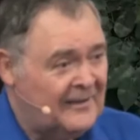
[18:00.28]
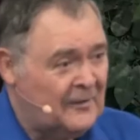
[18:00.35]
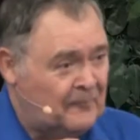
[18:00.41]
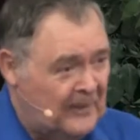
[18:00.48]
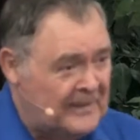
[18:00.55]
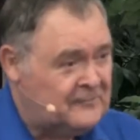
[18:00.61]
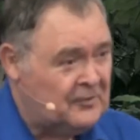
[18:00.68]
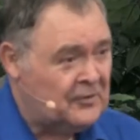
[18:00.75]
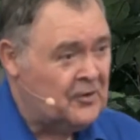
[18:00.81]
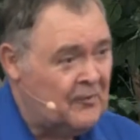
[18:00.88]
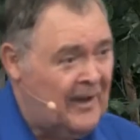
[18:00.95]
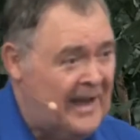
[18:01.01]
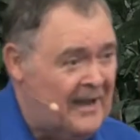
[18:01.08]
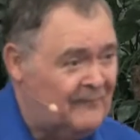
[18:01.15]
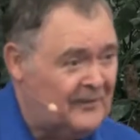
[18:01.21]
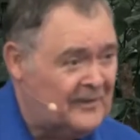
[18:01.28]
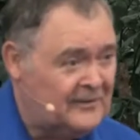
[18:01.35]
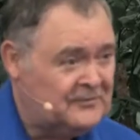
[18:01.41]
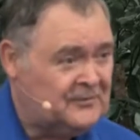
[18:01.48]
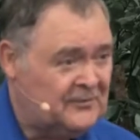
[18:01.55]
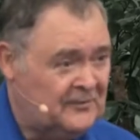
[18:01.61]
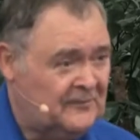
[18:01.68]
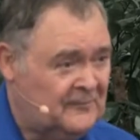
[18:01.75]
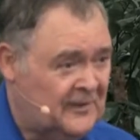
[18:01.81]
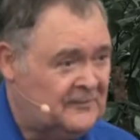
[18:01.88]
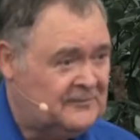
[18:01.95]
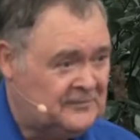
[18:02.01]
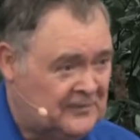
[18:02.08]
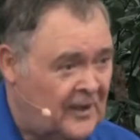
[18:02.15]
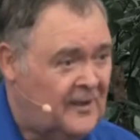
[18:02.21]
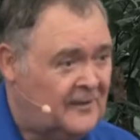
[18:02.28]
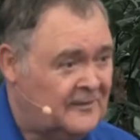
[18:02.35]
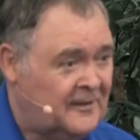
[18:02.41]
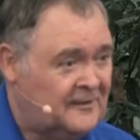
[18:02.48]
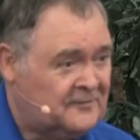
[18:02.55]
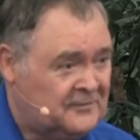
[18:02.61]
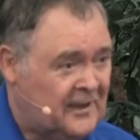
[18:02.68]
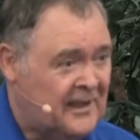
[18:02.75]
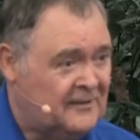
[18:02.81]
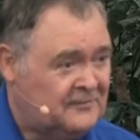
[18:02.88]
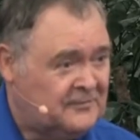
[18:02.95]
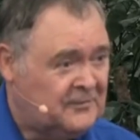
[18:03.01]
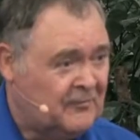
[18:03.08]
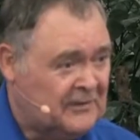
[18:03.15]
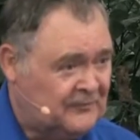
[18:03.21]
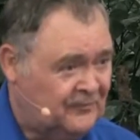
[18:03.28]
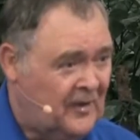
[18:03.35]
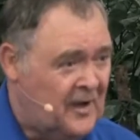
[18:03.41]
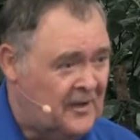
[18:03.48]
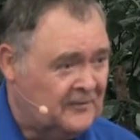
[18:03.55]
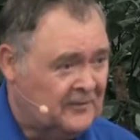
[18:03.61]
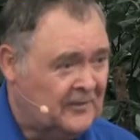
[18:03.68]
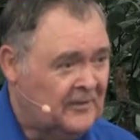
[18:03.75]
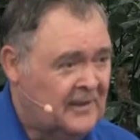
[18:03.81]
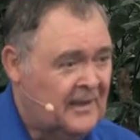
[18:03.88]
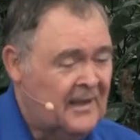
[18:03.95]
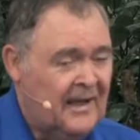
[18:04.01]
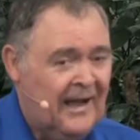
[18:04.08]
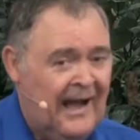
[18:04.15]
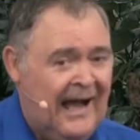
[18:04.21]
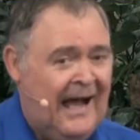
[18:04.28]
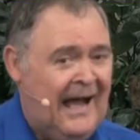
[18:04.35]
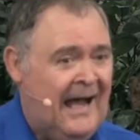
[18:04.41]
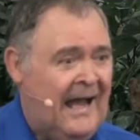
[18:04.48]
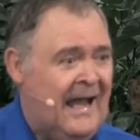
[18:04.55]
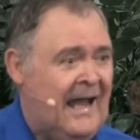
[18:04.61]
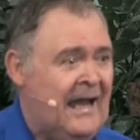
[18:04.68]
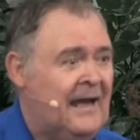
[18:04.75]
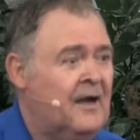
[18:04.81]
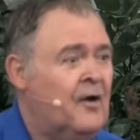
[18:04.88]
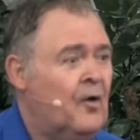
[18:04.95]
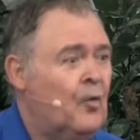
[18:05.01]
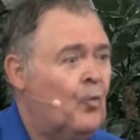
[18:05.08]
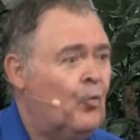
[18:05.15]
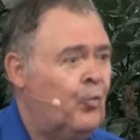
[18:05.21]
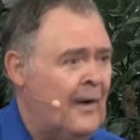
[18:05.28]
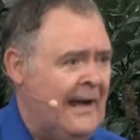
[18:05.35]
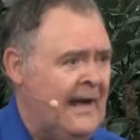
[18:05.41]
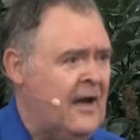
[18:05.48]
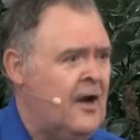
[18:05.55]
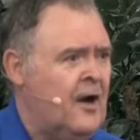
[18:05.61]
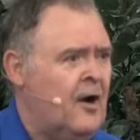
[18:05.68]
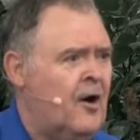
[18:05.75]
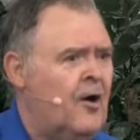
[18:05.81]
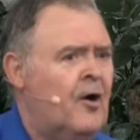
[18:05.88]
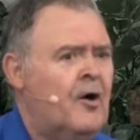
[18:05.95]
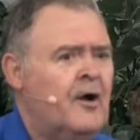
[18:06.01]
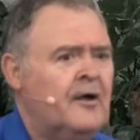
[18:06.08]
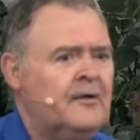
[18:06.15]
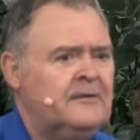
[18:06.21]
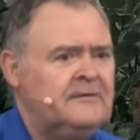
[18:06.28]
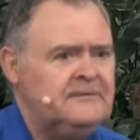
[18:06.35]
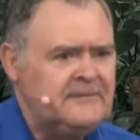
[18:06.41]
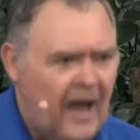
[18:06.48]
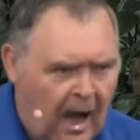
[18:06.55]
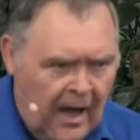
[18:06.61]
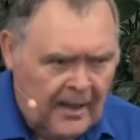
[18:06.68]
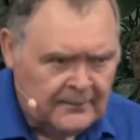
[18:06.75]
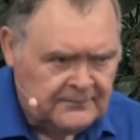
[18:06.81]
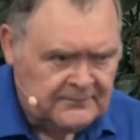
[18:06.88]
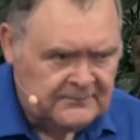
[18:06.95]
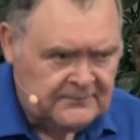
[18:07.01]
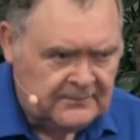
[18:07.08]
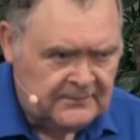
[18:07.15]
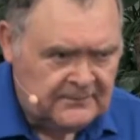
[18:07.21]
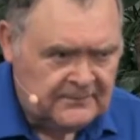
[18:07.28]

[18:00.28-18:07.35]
the picture you have of this son that says to his father, I will not.